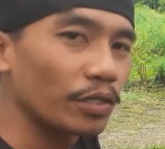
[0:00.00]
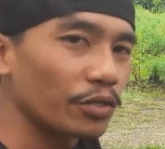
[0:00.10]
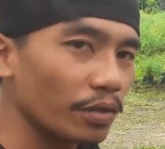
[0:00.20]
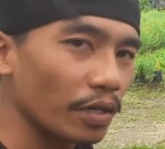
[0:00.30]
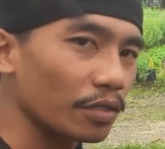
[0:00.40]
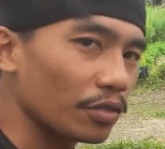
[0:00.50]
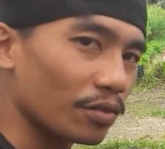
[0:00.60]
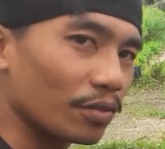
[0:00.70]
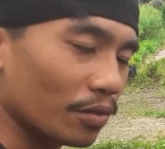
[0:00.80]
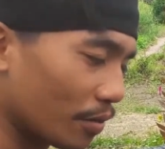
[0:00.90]
Get
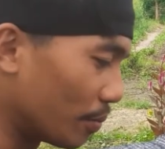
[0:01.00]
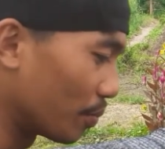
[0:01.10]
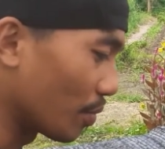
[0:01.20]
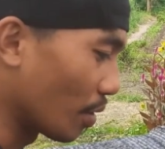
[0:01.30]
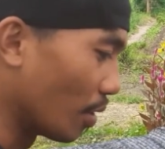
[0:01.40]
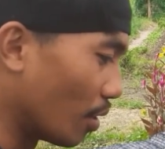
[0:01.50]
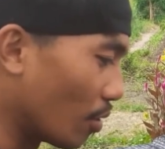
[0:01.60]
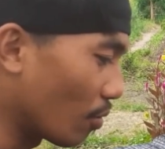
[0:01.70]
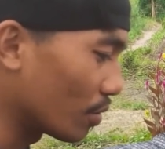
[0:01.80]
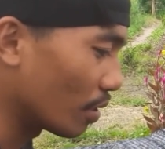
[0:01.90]
your
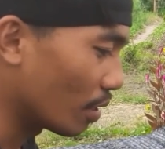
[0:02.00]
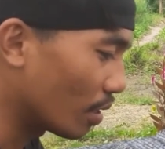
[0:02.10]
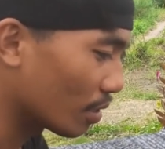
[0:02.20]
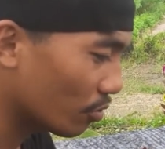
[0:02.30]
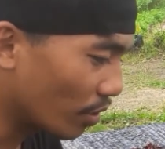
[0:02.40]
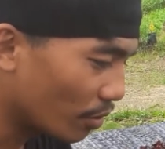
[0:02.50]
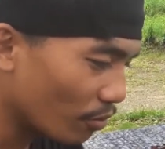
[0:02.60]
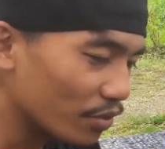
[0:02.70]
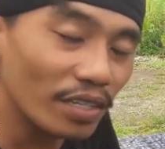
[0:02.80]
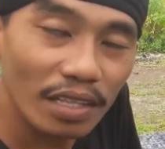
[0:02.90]
Rosella, dry
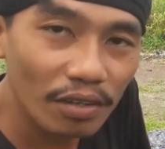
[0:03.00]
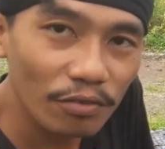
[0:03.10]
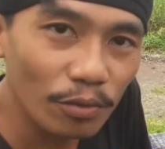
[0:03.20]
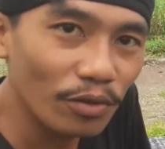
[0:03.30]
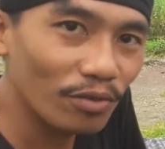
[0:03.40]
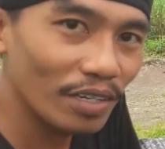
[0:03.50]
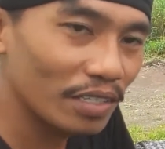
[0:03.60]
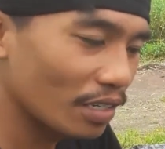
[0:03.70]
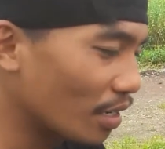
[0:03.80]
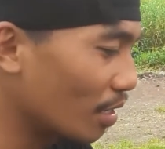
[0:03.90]
Rosella from
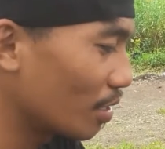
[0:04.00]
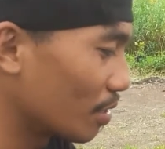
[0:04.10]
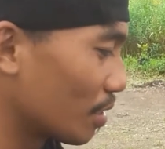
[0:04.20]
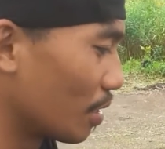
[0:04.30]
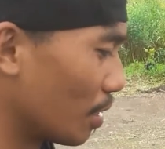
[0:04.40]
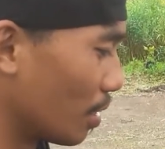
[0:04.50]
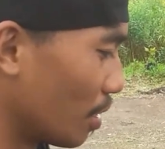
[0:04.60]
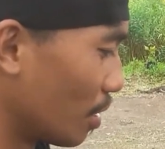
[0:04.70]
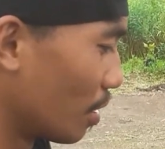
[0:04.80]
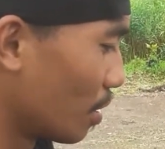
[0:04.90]
Organica.
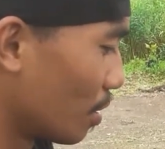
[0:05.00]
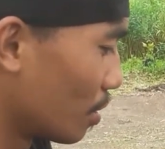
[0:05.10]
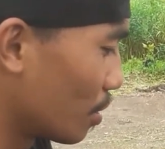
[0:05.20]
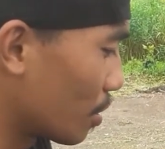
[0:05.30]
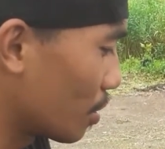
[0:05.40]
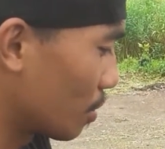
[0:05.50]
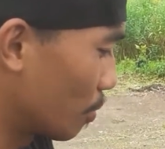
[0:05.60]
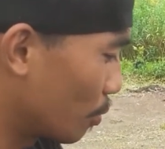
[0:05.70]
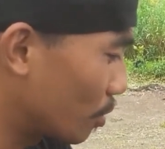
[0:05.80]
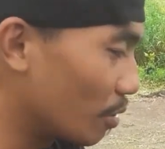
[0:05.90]
Just
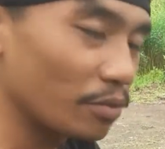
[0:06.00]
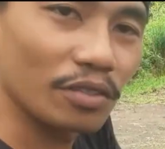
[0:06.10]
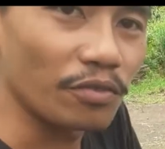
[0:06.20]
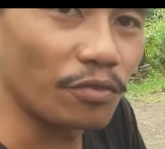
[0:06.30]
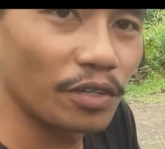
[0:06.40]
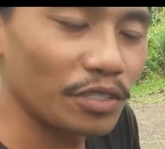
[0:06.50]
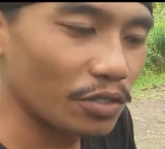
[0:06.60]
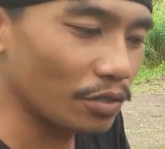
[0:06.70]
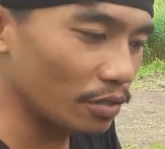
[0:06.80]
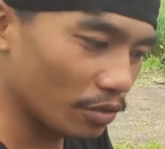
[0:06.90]
put them in the fridge,
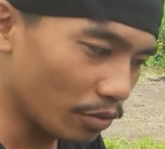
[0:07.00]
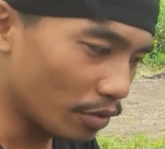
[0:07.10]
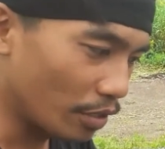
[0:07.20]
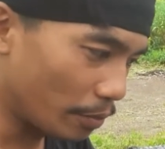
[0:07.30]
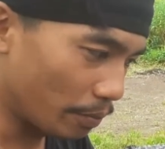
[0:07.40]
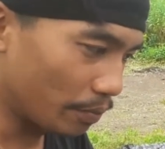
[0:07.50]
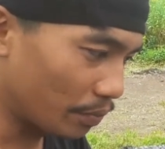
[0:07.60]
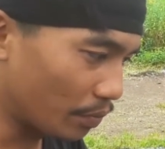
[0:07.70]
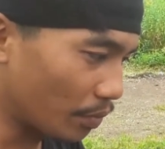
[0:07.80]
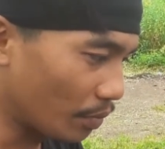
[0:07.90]
so keep
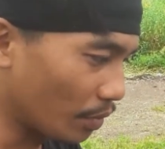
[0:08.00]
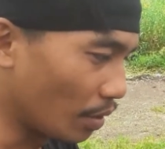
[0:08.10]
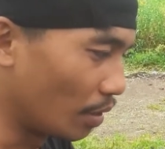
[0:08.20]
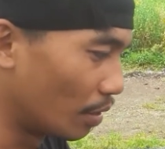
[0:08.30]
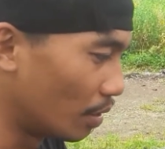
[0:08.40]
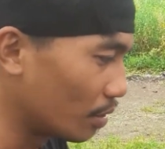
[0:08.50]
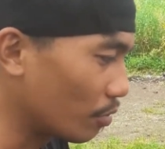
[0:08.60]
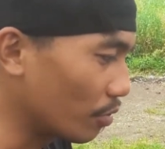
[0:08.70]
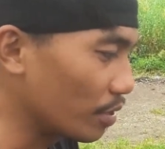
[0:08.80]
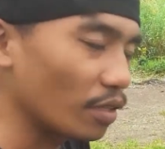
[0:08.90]
the
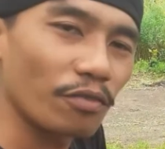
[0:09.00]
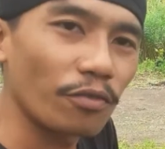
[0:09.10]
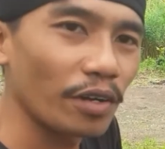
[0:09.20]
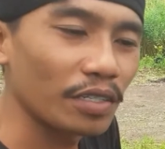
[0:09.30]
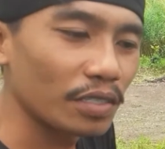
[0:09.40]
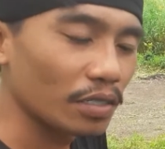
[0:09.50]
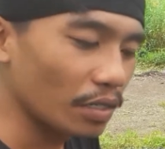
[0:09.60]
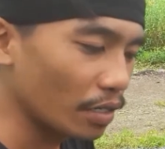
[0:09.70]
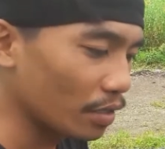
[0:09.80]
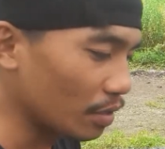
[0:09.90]
Rosella fresh
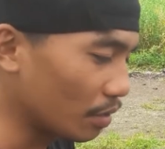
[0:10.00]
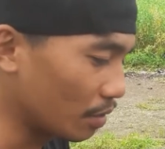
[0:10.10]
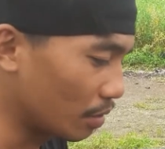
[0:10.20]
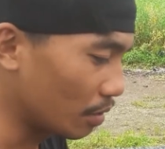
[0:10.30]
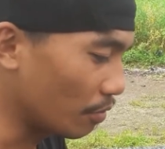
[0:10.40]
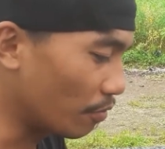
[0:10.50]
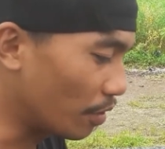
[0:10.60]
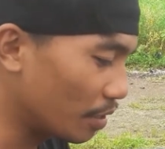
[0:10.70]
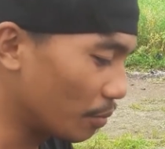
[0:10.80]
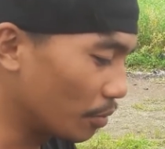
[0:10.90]
and the
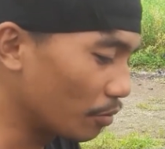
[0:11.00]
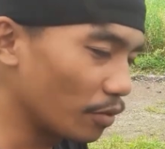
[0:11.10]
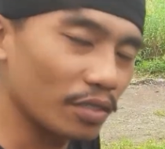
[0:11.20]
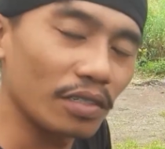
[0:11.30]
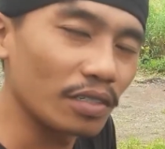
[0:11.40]
vitamin will